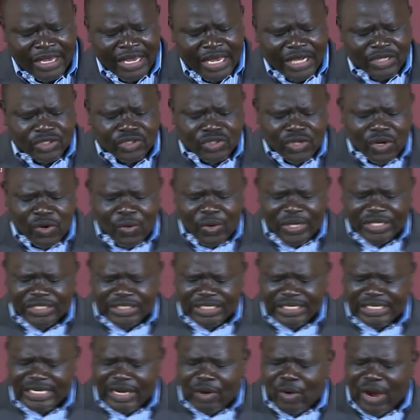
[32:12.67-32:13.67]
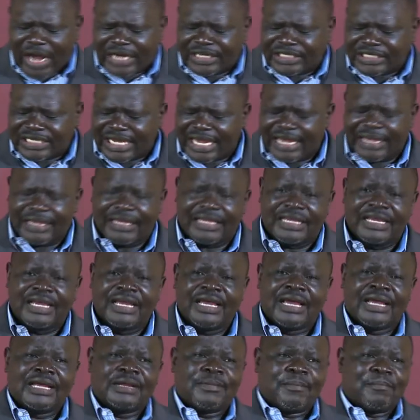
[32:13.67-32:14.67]
And so we see the word saying,
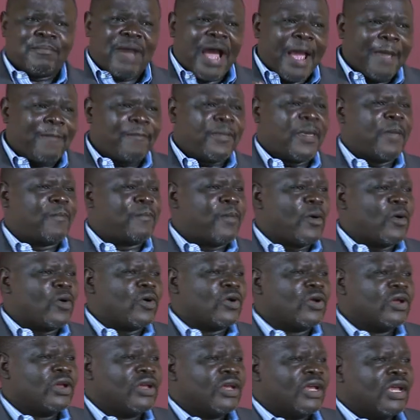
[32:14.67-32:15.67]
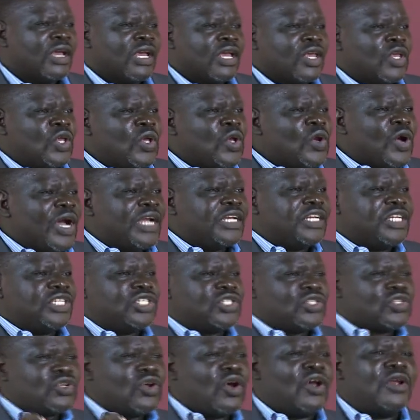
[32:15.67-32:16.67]
My people, you are
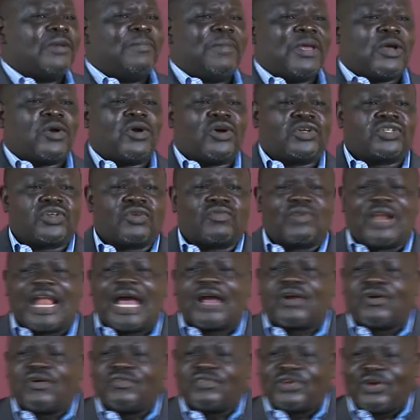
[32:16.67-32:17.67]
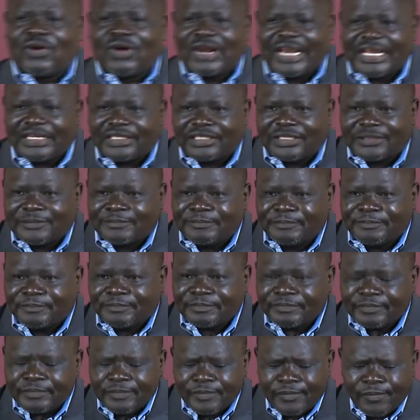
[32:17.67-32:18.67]
destroyed because of lack of knowledge.
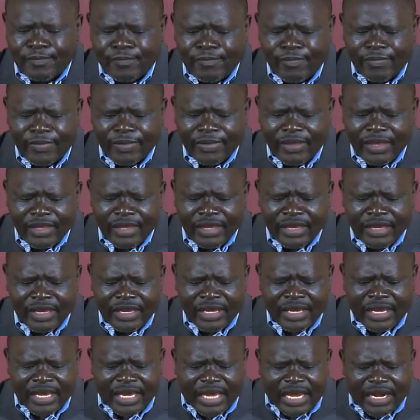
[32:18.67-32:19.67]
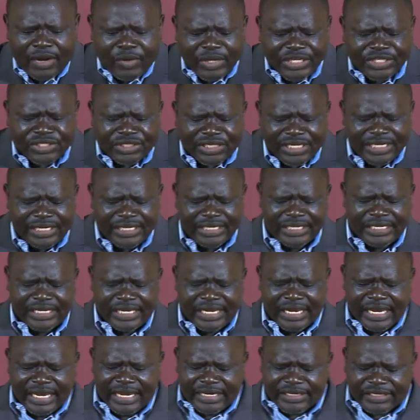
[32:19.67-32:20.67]
And we see
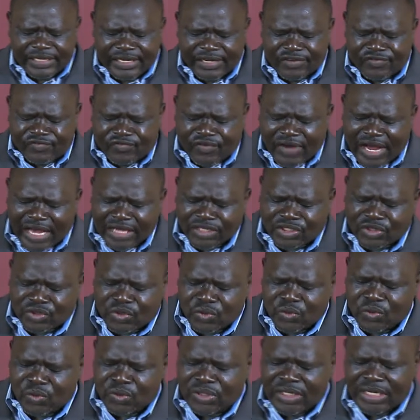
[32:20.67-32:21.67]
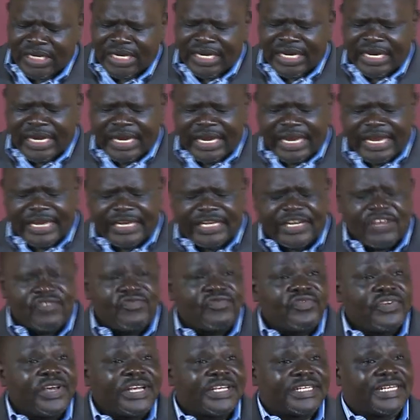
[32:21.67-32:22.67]
it refers to a
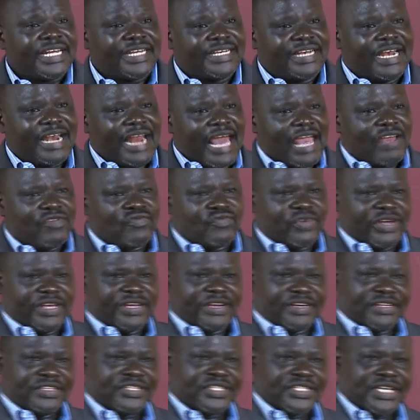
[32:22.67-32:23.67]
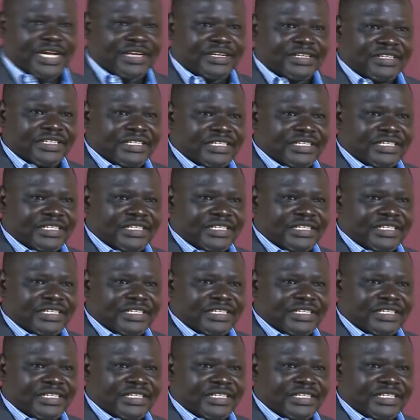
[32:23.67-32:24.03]
defeated life for a Christian.